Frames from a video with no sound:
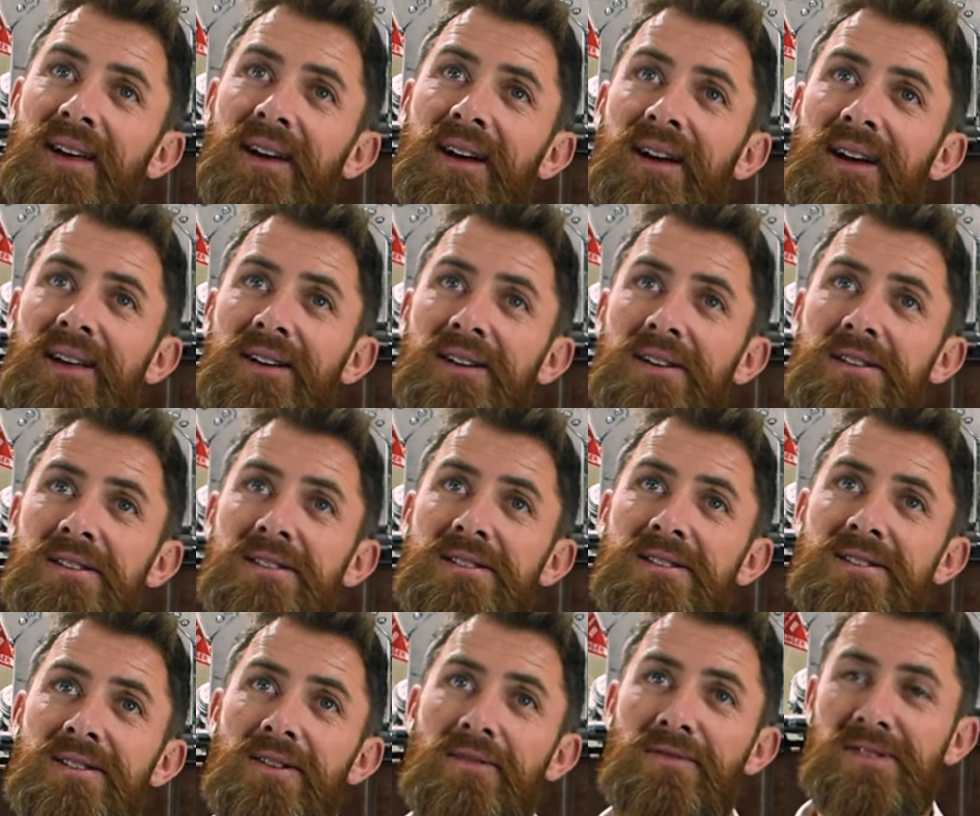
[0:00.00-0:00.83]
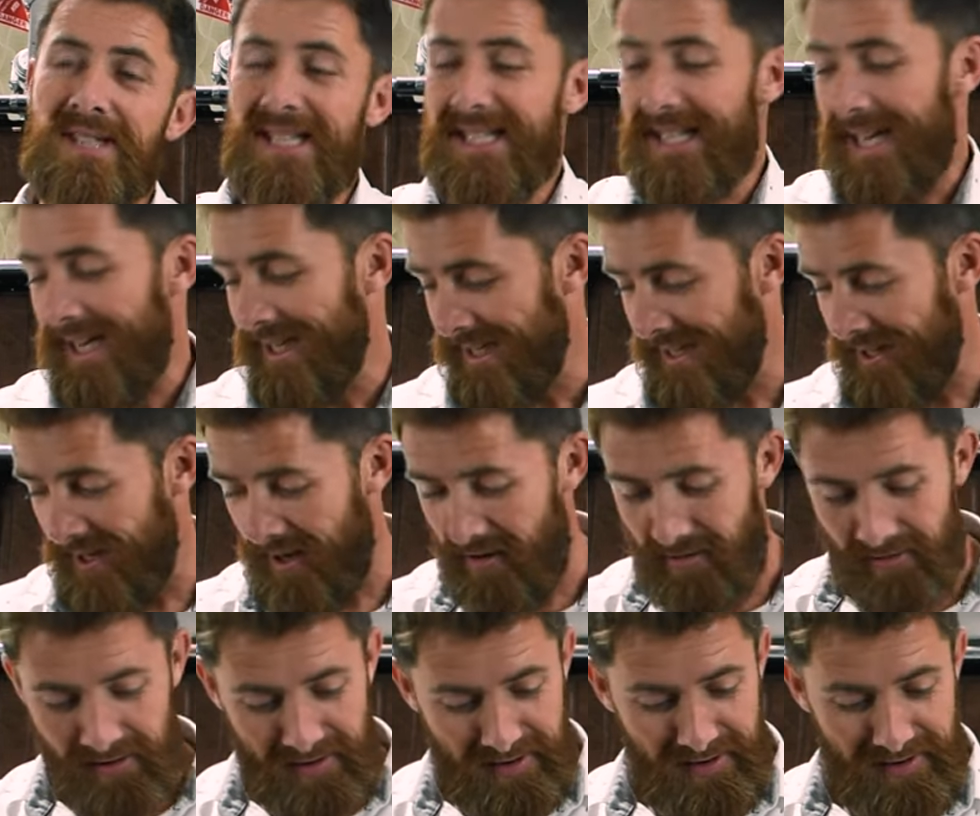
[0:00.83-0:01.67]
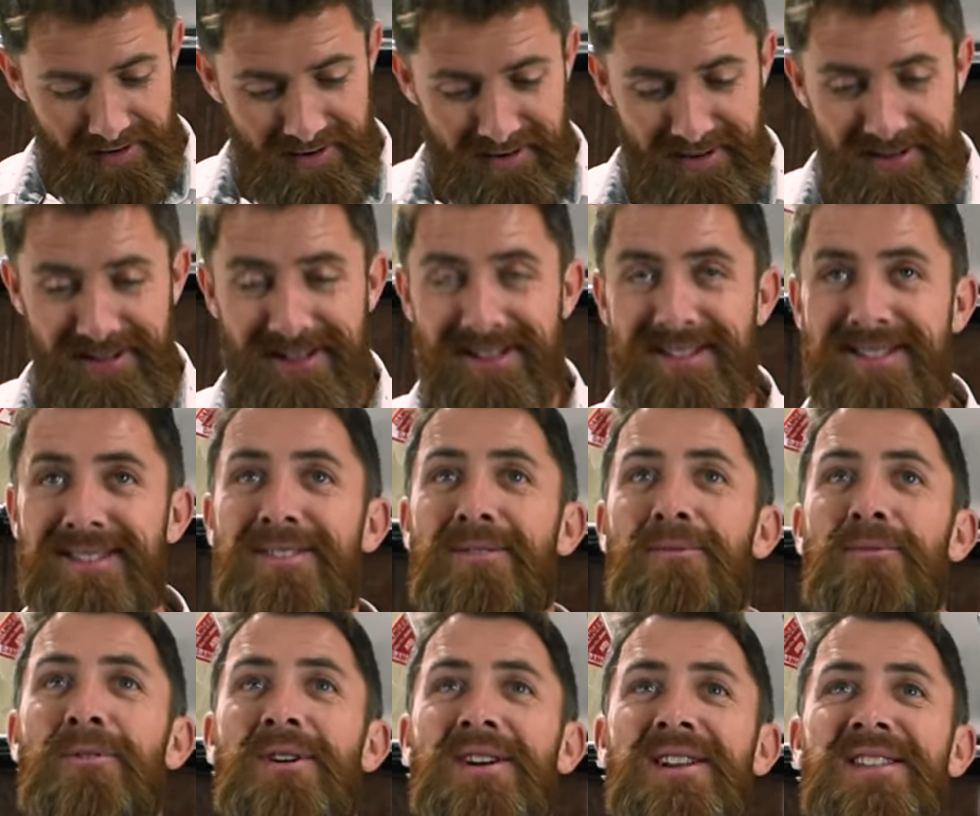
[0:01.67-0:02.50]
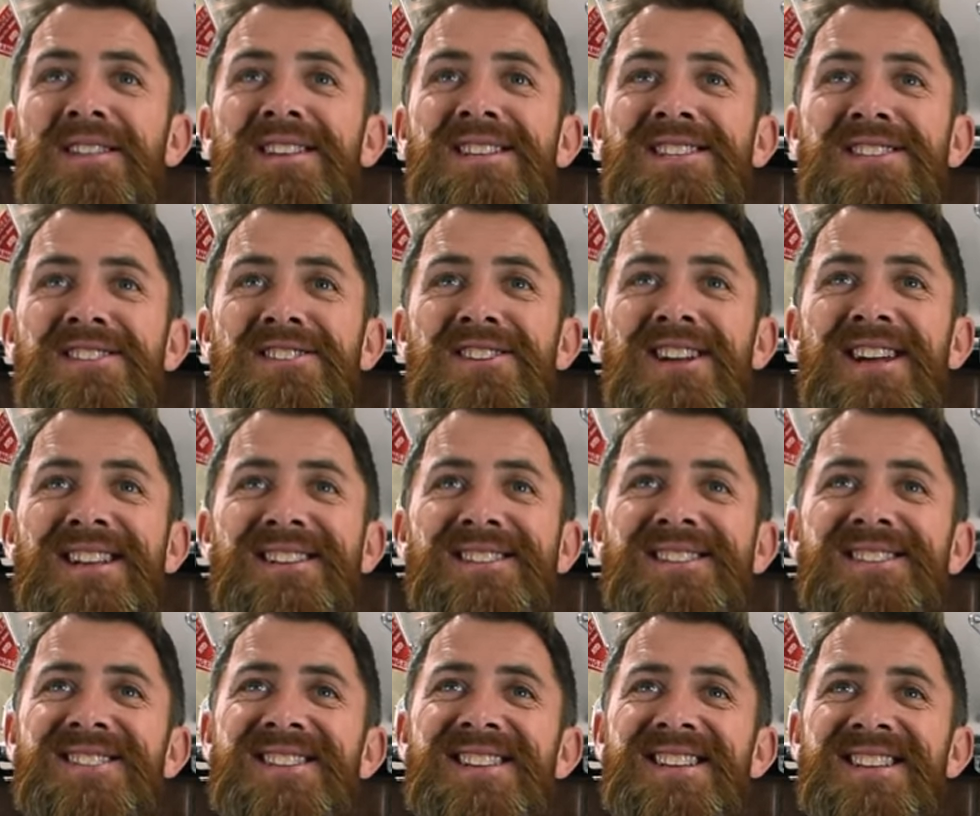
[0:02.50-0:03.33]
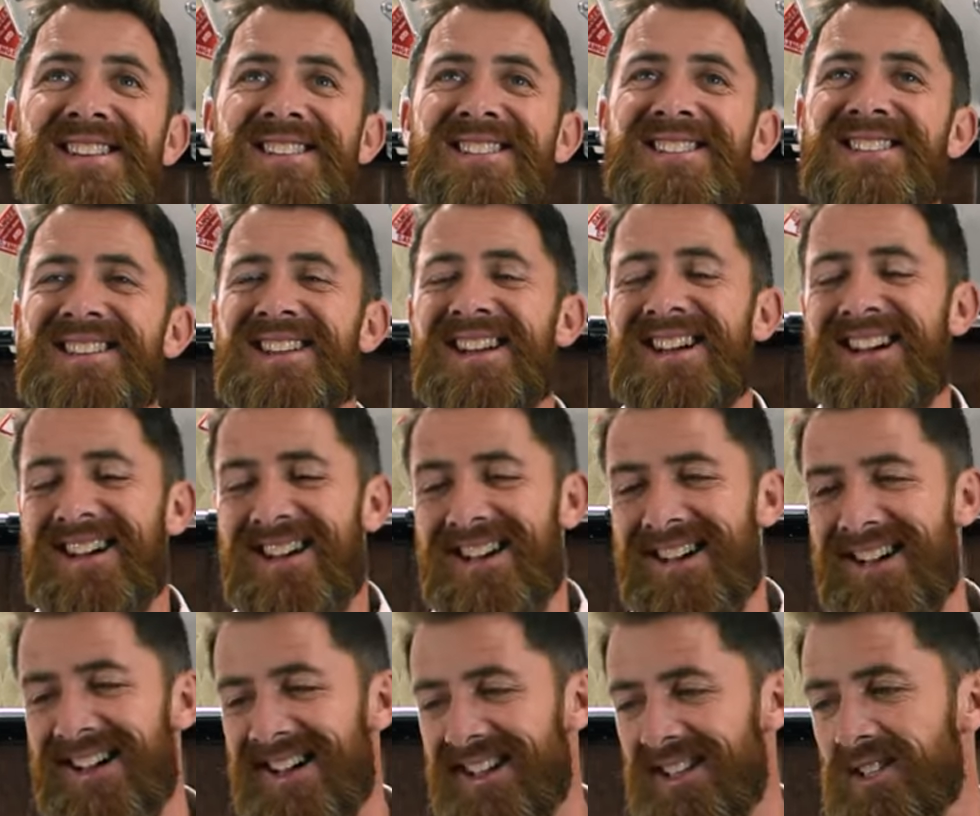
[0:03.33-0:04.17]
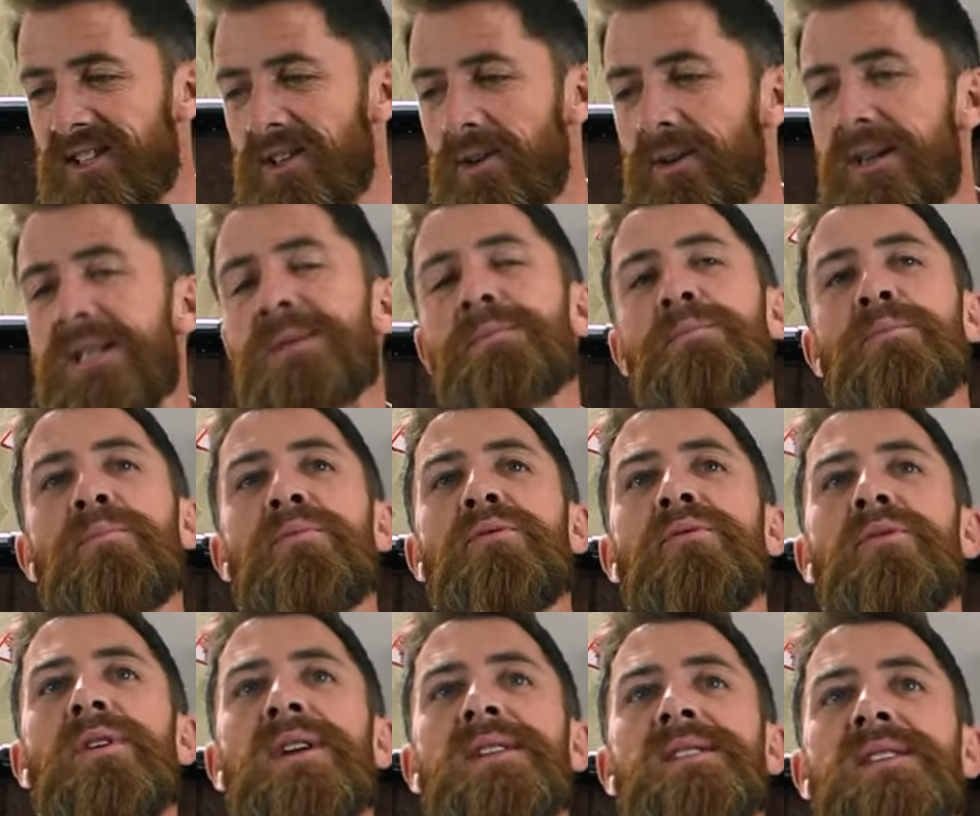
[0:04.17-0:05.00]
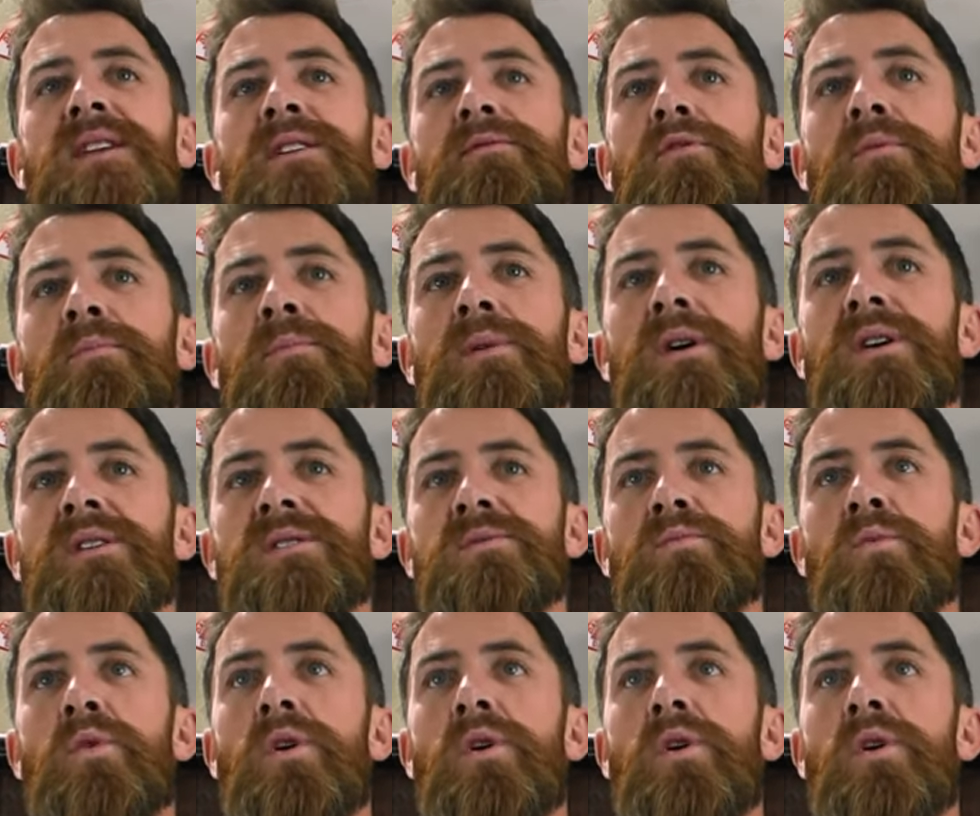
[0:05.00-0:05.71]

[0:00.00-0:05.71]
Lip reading: and it's obviously tested out on one of these ejector seats. So it's pretty robust